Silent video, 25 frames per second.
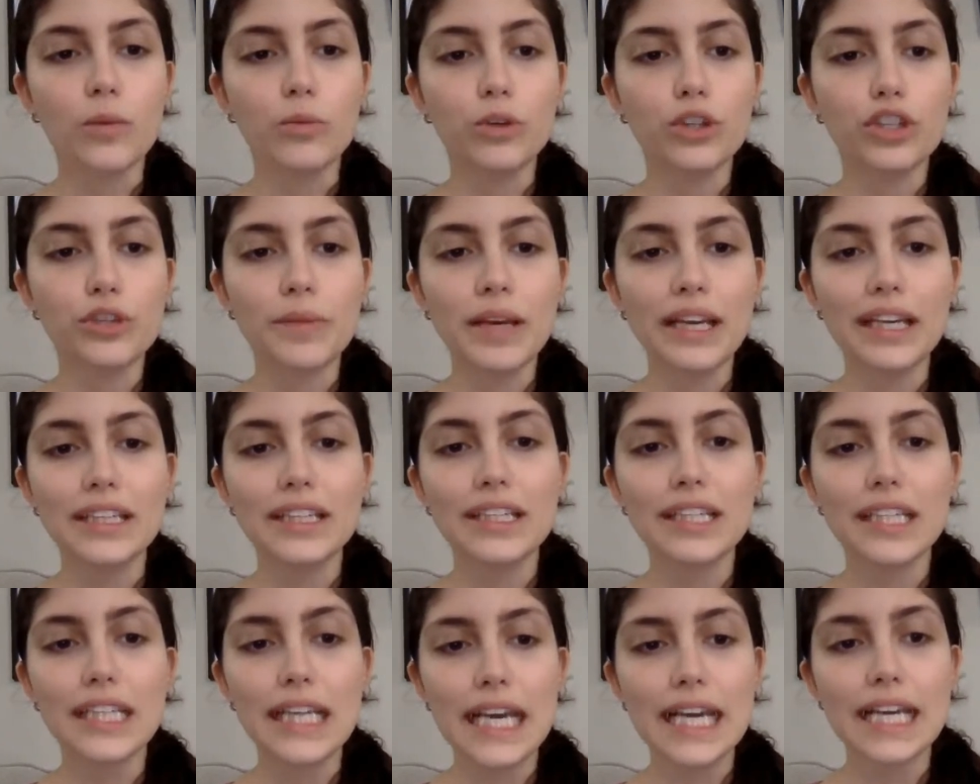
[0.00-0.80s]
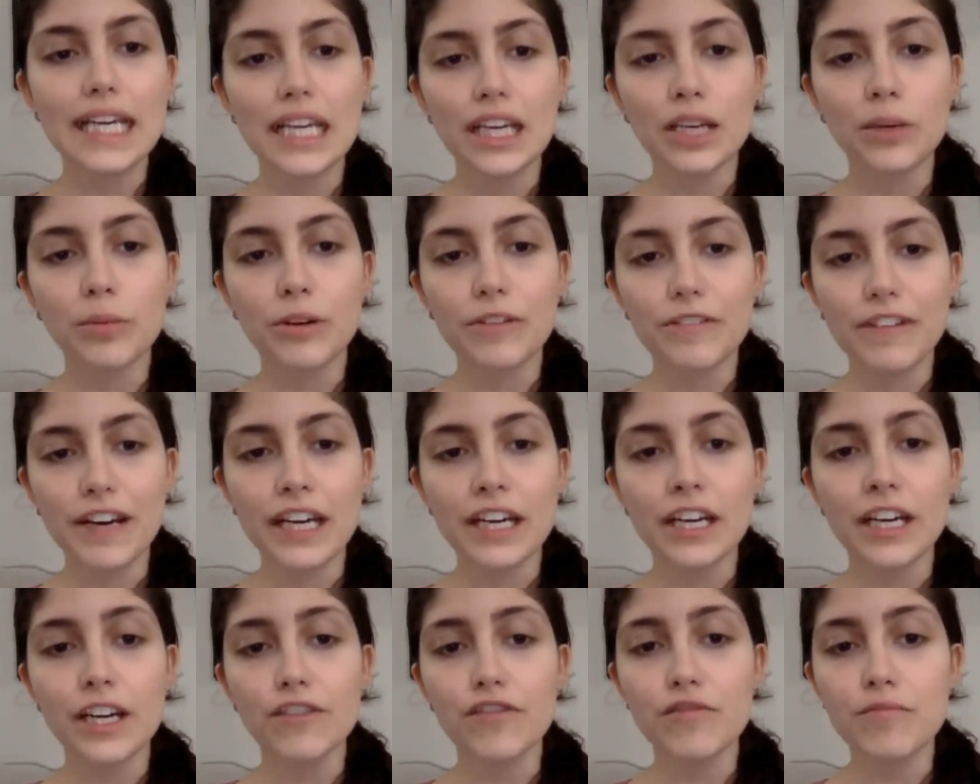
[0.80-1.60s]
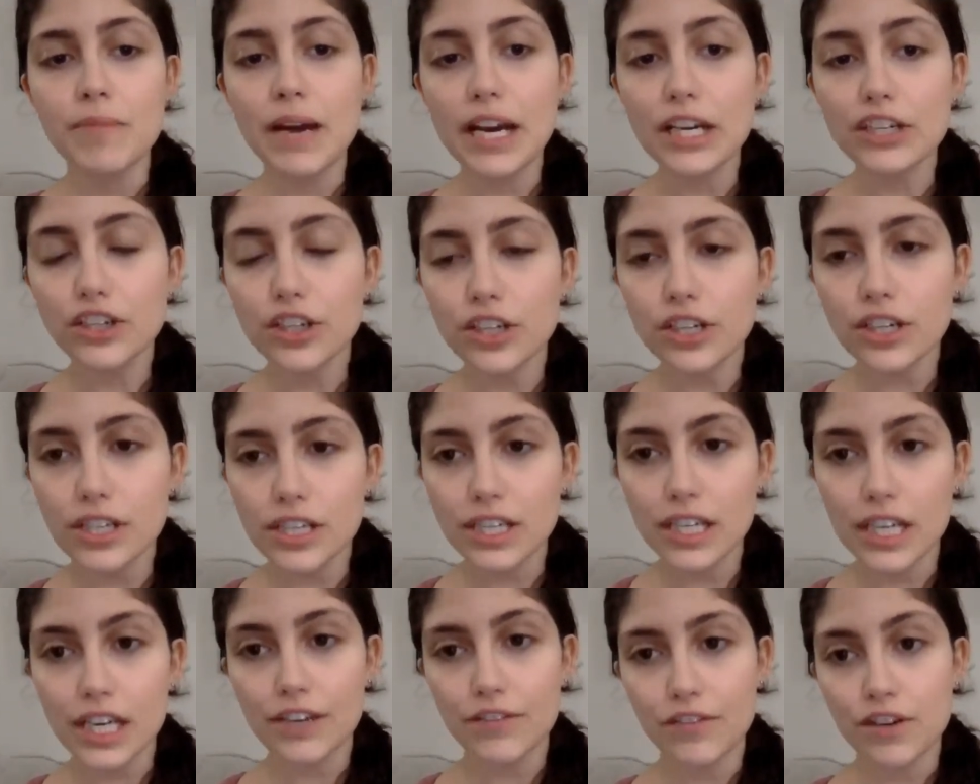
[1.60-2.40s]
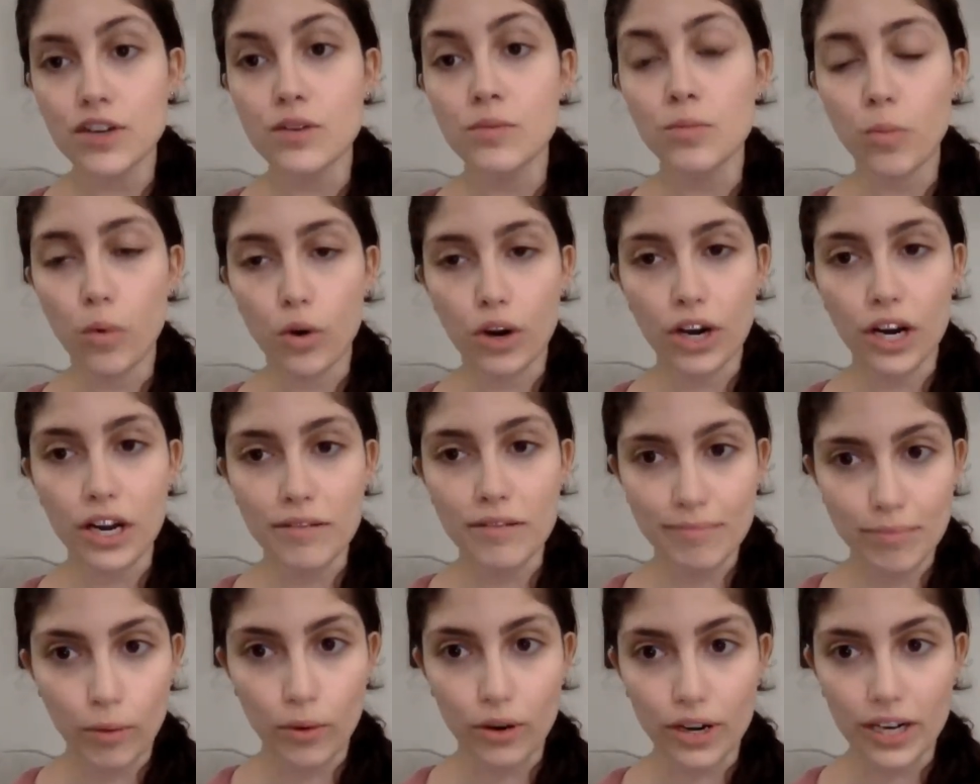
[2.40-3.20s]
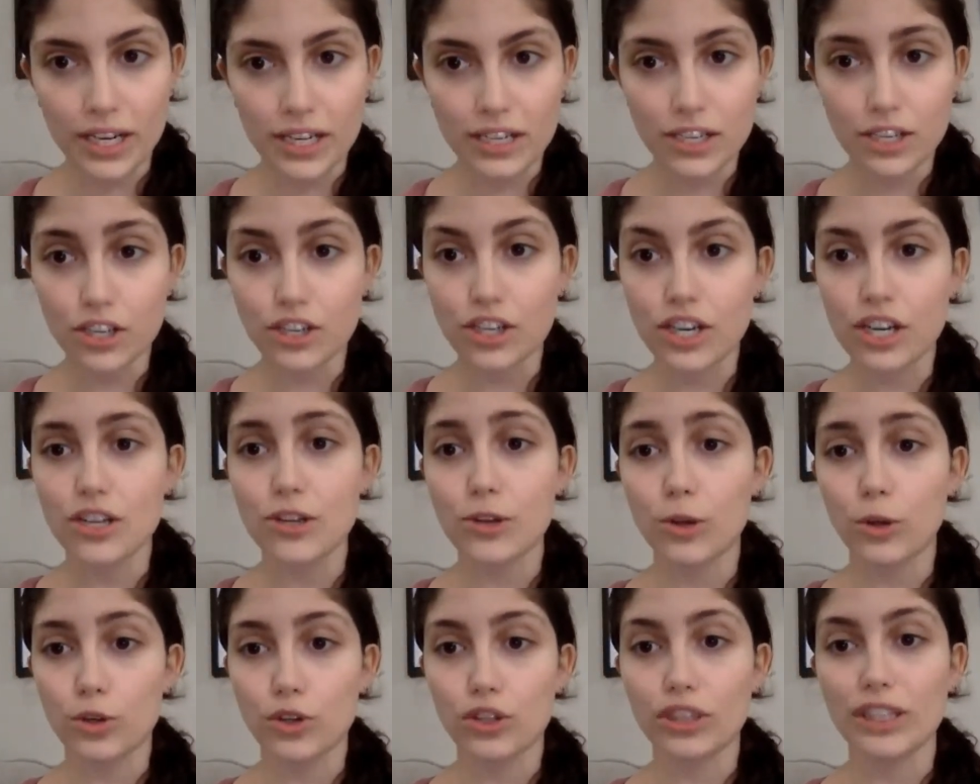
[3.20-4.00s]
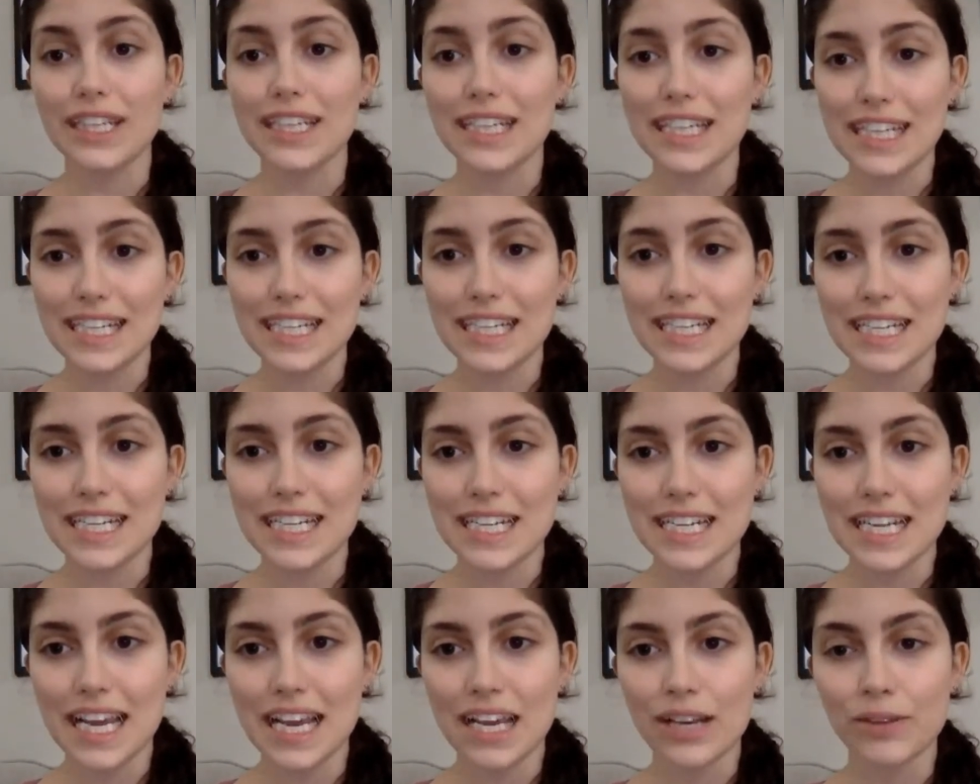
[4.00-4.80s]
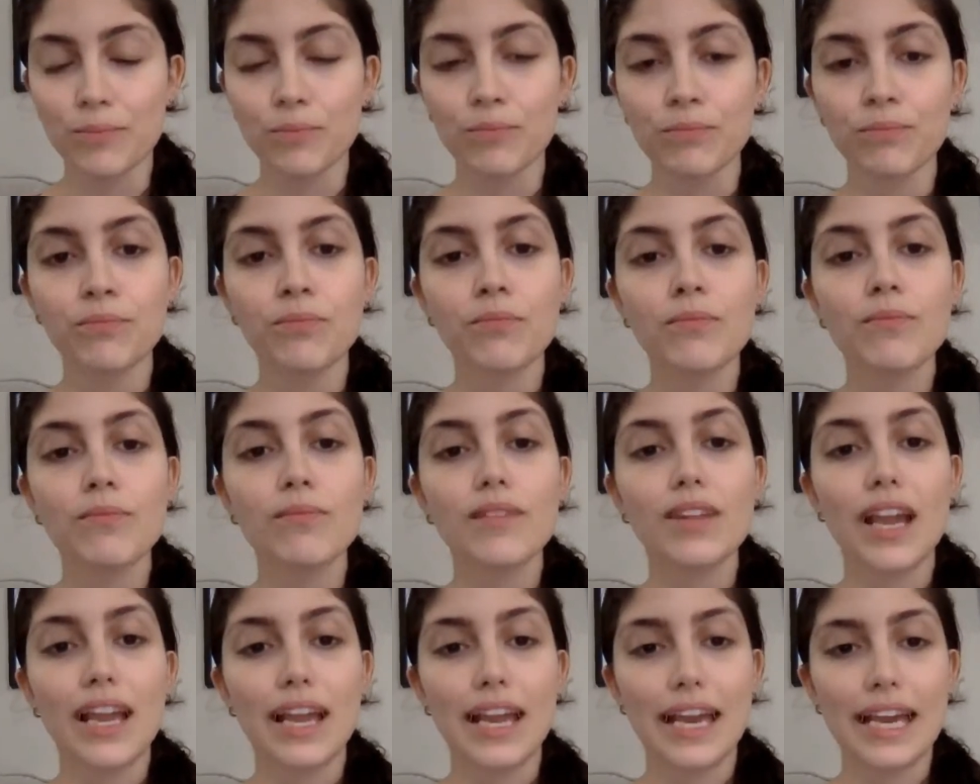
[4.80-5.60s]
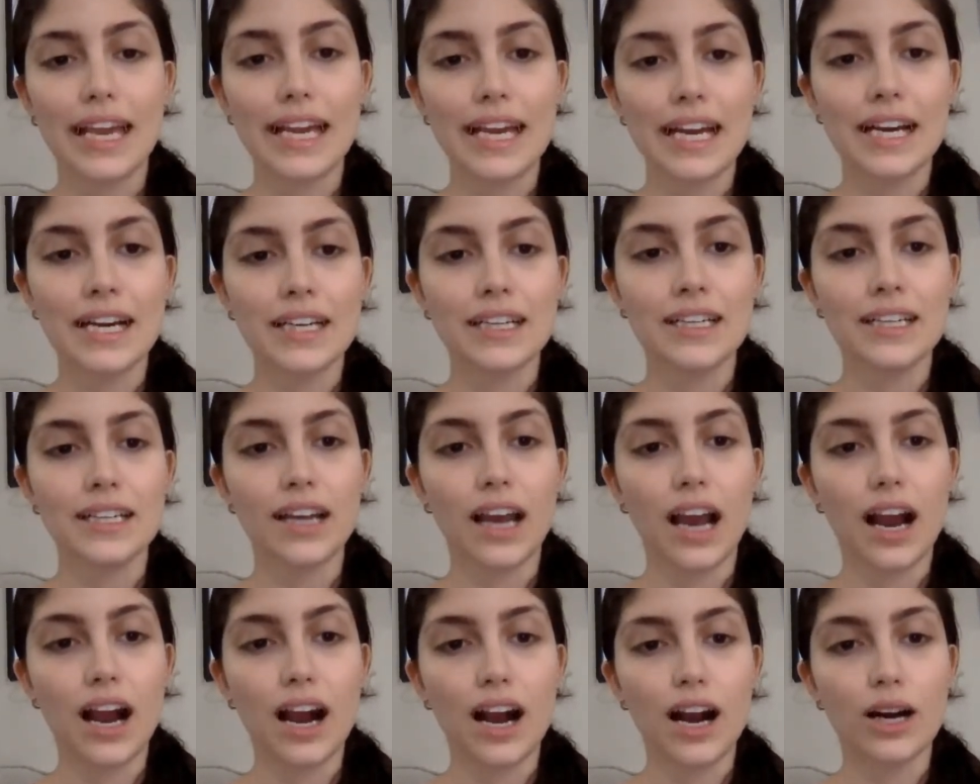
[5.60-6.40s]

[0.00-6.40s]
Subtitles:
which makes taking preventative measures even more important, such as socially distancing and